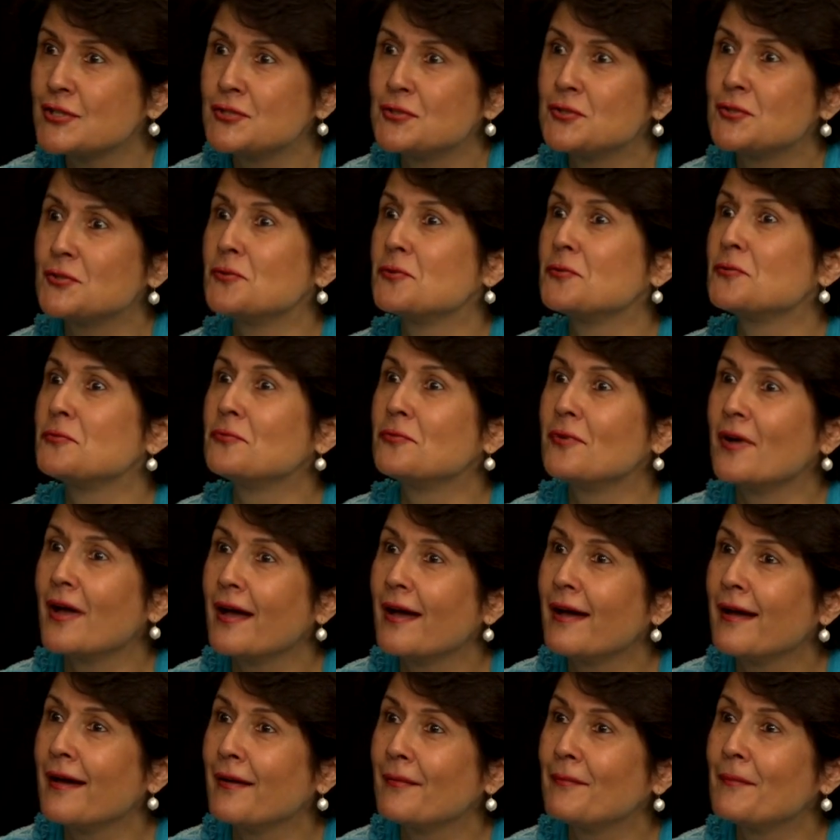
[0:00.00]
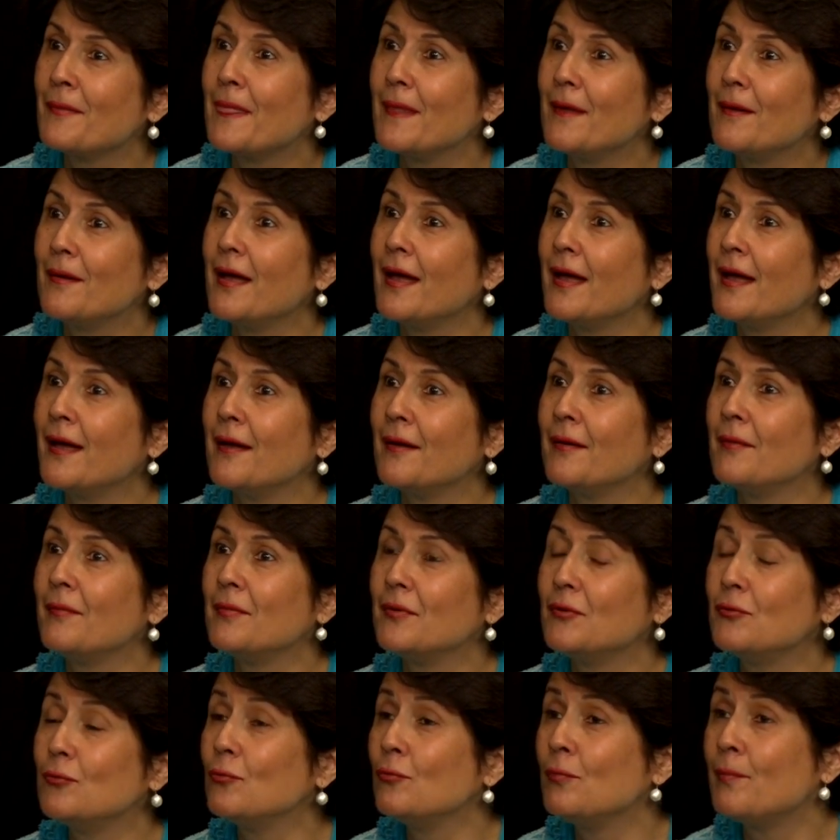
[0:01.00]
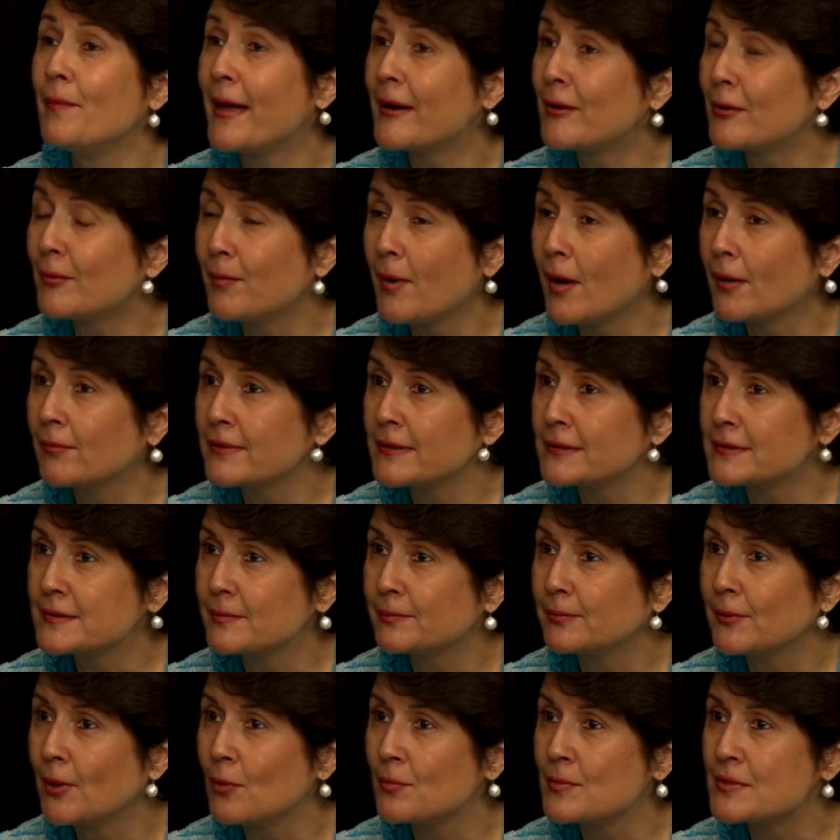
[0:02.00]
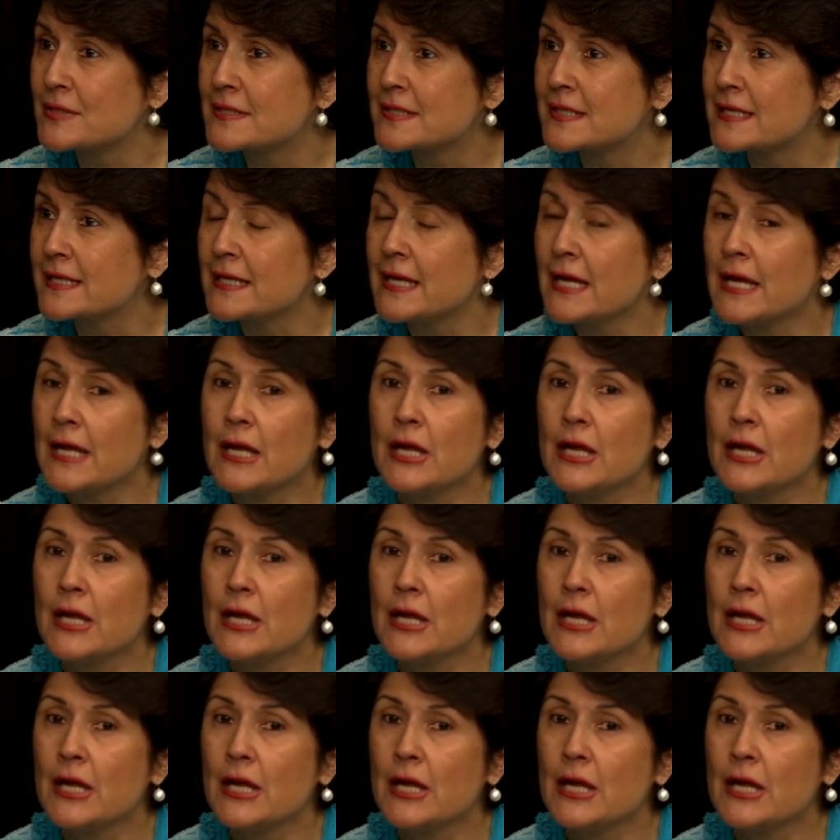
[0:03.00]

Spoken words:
to do better public diplomacy.